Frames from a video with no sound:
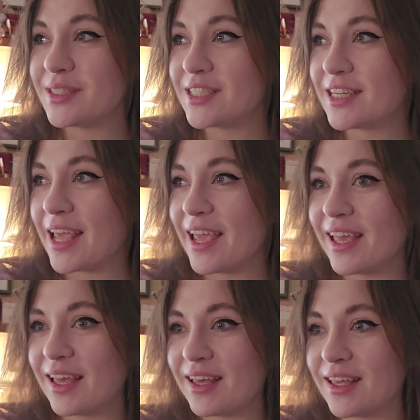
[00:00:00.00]
Today
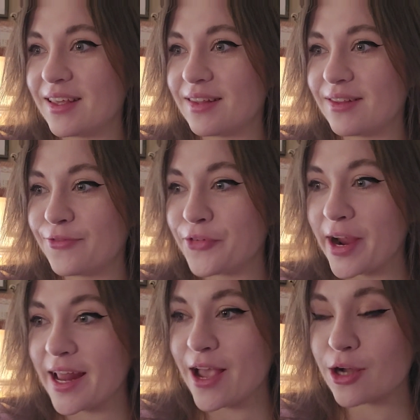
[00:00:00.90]
is
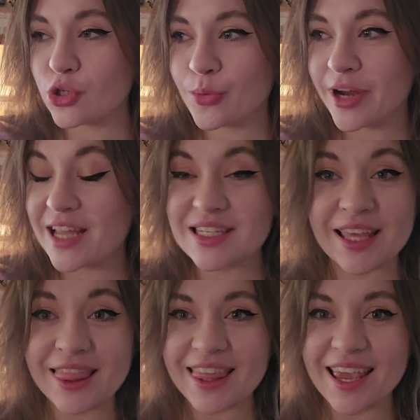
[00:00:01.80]
Friday, October
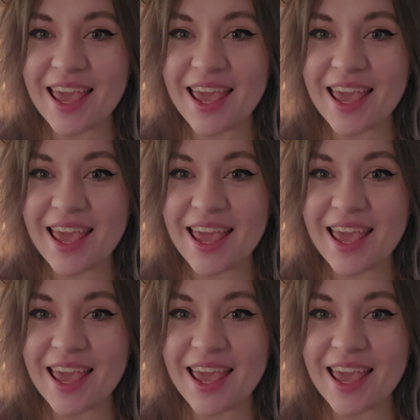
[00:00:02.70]
18th,